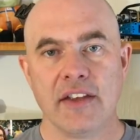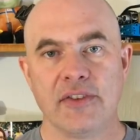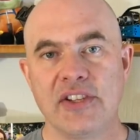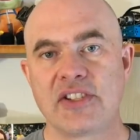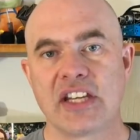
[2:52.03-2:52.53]

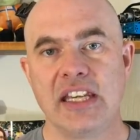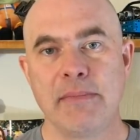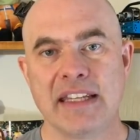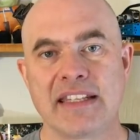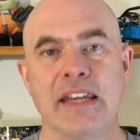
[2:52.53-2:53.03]
this
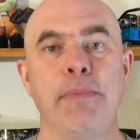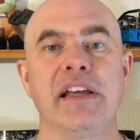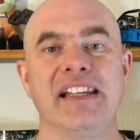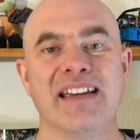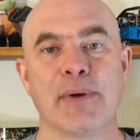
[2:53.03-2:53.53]
time is
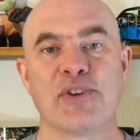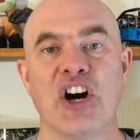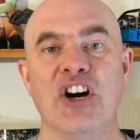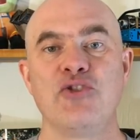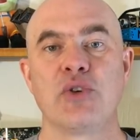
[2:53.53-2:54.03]
typically about
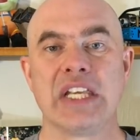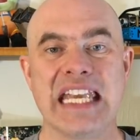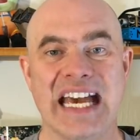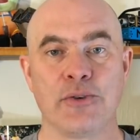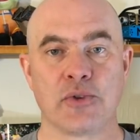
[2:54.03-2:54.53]
100
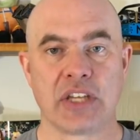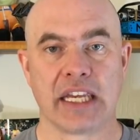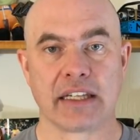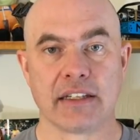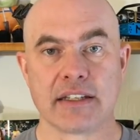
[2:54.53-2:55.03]

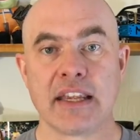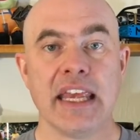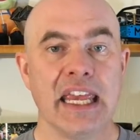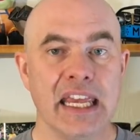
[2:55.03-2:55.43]
nanoseconds.